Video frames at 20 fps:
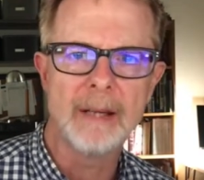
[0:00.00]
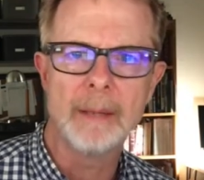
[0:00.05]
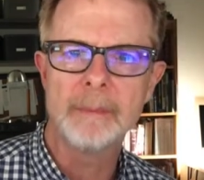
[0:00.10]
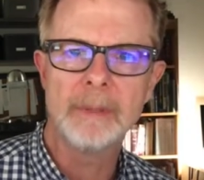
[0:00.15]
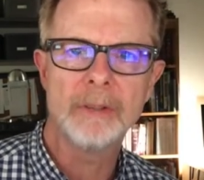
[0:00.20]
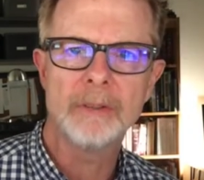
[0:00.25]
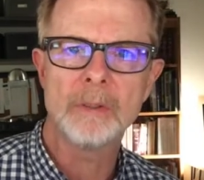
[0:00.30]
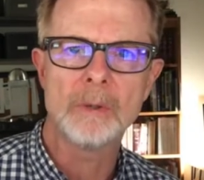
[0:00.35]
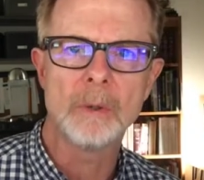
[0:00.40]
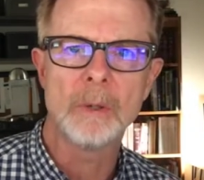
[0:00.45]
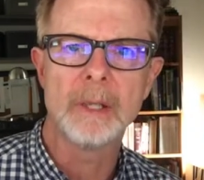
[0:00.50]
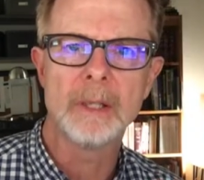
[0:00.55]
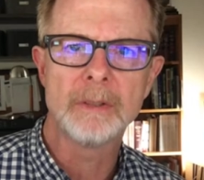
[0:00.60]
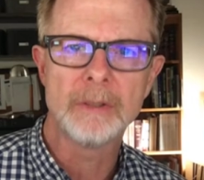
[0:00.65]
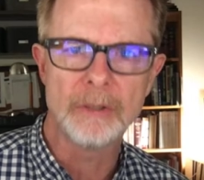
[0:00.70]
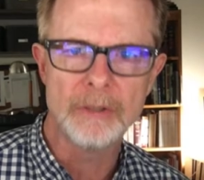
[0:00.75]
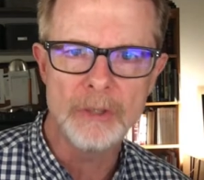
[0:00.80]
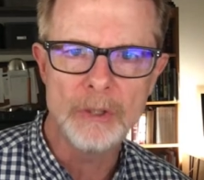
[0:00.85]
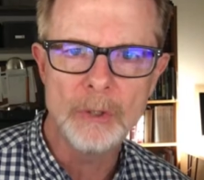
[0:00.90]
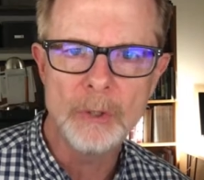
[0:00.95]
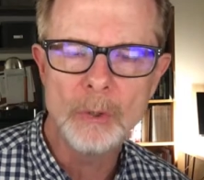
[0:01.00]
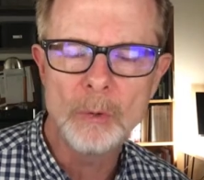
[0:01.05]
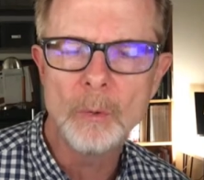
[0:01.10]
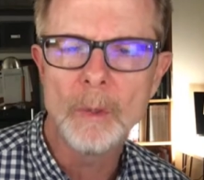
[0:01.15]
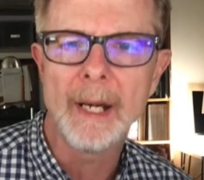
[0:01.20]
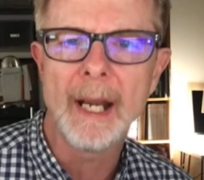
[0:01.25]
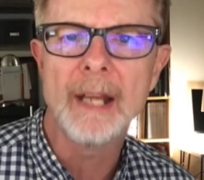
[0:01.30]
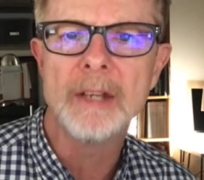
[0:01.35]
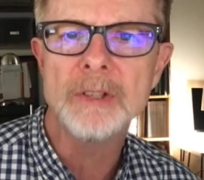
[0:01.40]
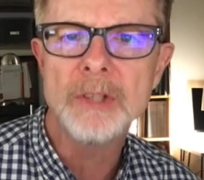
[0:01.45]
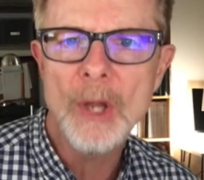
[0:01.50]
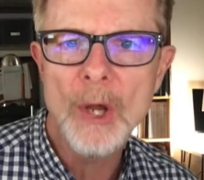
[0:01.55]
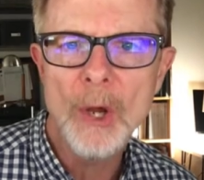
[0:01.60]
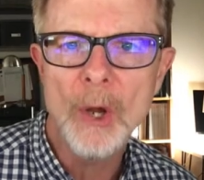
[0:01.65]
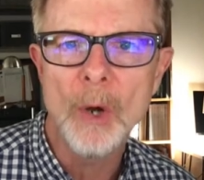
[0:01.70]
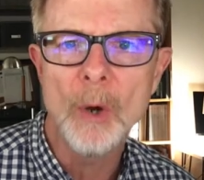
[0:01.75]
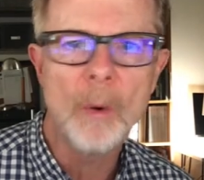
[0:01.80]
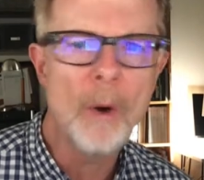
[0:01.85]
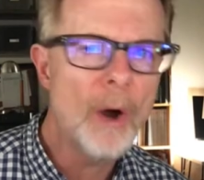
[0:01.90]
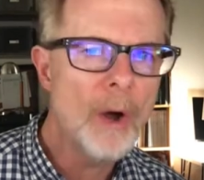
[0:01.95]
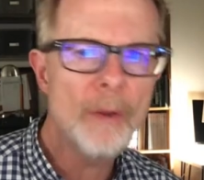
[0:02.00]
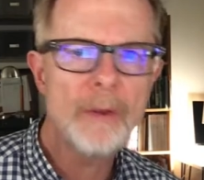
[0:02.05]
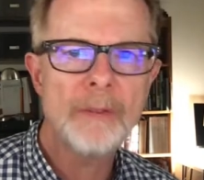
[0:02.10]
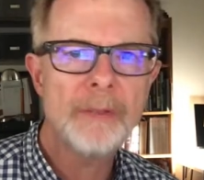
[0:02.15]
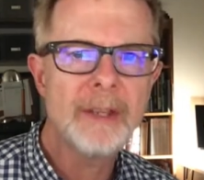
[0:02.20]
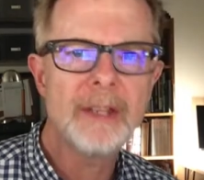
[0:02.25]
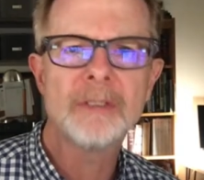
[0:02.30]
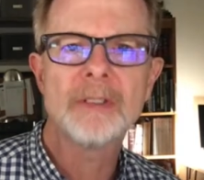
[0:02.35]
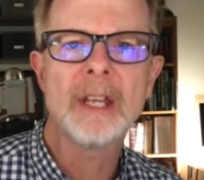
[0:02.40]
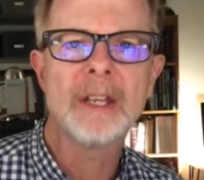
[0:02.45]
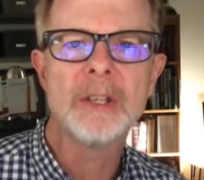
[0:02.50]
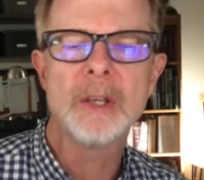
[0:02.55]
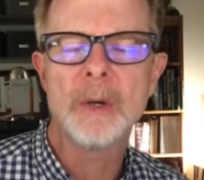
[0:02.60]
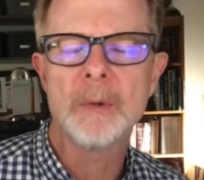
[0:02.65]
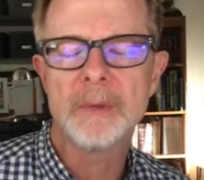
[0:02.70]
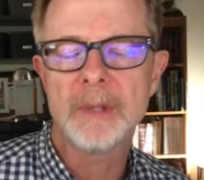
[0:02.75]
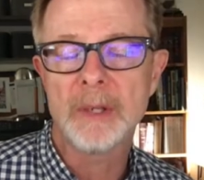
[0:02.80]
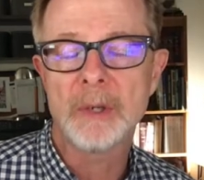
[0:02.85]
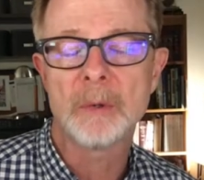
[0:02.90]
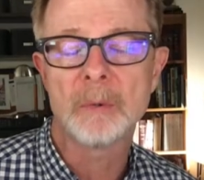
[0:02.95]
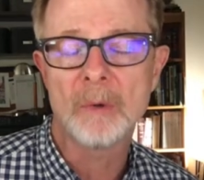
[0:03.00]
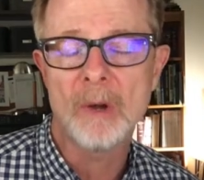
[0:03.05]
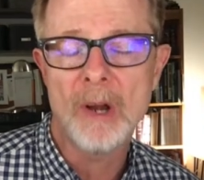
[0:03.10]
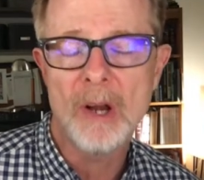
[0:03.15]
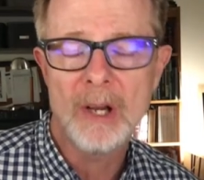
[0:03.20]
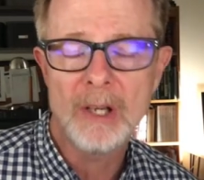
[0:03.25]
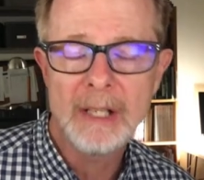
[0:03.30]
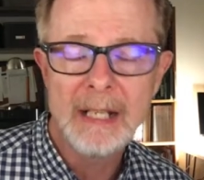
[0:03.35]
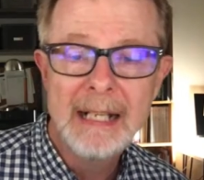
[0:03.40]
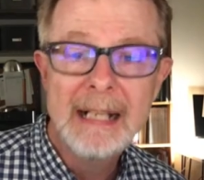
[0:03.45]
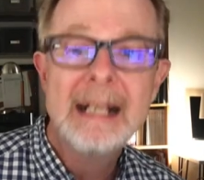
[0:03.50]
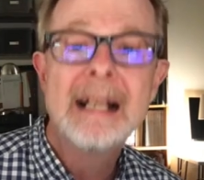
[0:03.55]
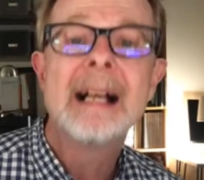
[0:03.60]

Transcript: I'm just going to do what I know, all the things I know that are wrong.